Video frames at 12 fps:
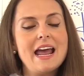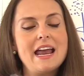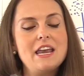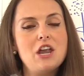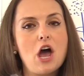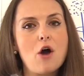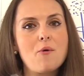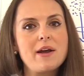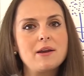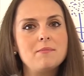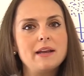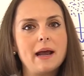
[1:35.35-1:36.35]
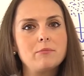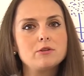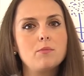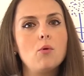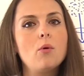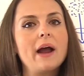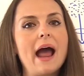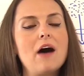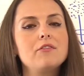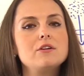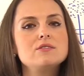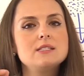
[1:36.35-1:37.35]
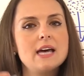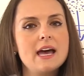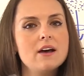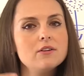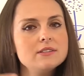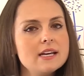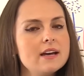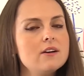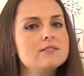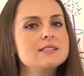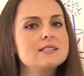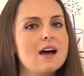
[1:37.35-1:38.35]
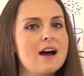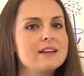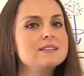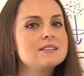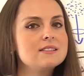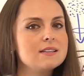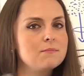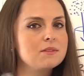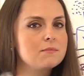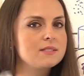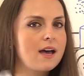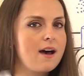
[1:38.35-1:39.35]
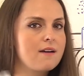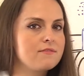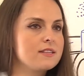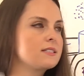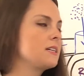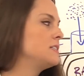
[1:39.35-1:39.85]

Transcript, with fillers: in knowing and being able to point out those telltale signs and symptoms of this